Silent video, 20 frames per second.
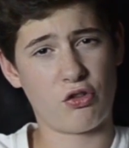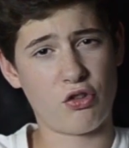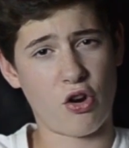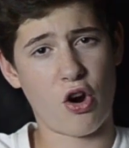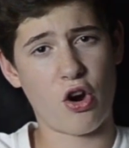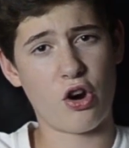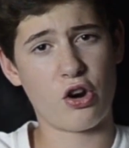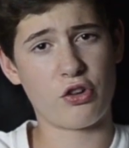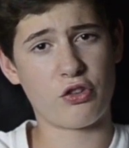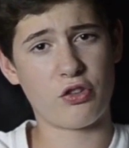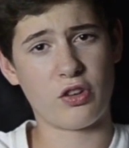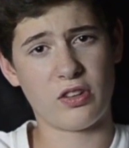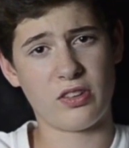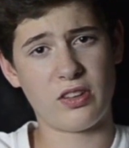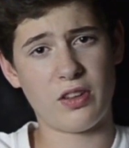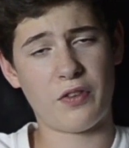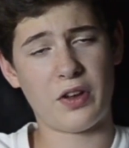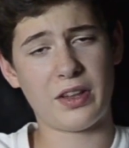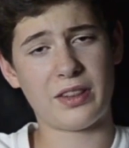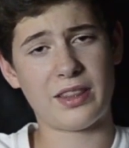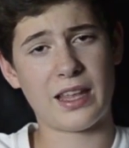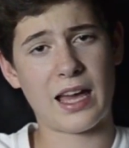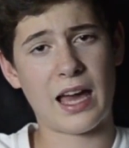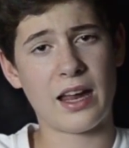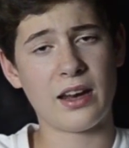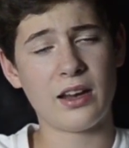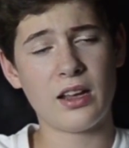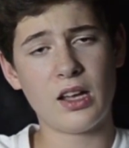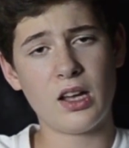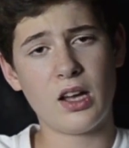charge and stuff like
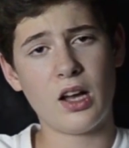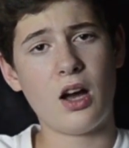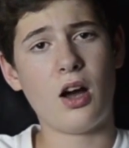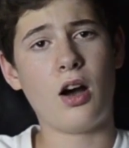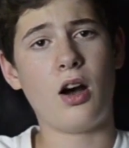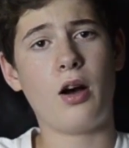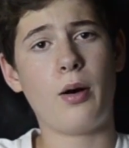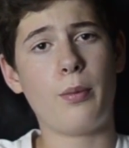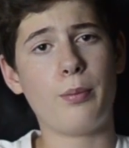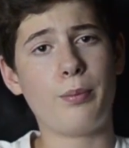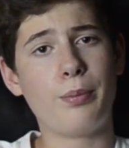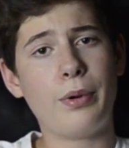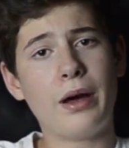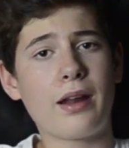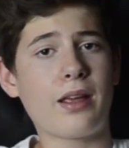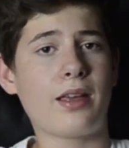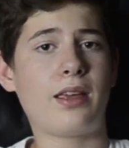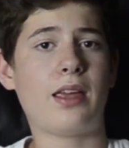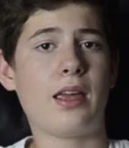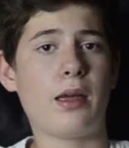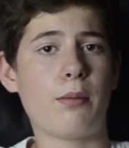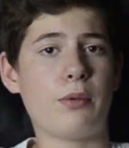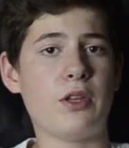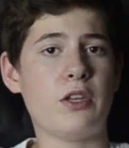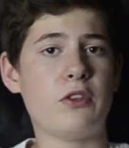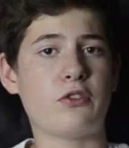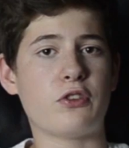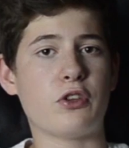that, but it can't be.